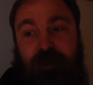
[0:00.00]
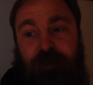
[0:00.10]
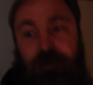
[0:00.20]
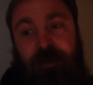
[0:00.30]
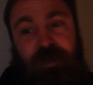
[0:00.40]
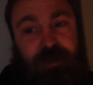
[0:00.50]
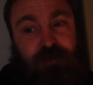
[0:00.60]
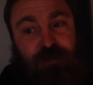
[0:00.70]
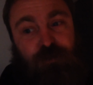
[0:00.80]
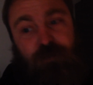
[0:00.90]
that's when they
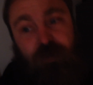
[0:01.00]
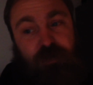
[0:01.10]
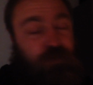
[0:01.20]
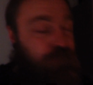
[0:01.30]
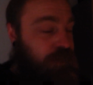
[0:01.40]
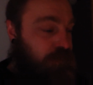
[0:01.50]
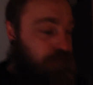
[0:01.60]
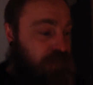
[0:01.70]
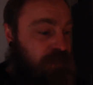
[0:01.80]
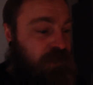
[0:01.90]
announce new
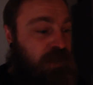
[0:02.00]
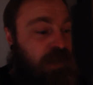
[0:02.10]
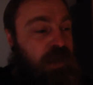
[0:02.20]
apartments.